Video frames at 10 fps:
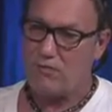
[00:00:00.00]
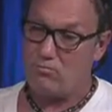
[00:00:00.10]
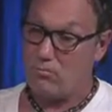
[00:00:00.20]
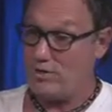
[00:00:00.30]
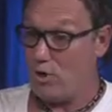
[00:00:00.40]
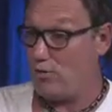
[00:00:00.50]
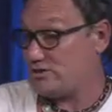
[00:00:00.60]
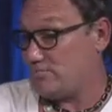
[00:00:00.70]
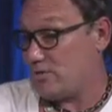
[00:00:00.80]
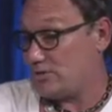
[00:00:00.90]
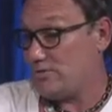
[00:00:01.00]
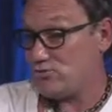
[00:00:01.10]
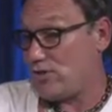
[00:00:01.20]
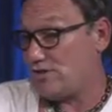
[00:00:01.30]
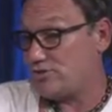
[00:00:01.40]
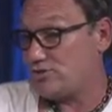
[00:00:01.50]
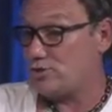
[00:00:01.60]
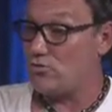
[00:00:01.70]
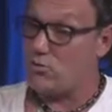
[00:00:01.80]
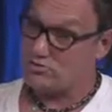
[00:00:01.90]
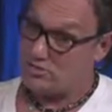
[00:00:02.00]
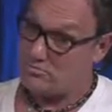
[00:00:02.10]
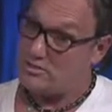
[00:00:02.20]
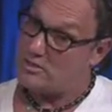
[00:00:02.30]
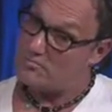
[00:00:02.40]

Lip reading: We know it's about to be transitioned or some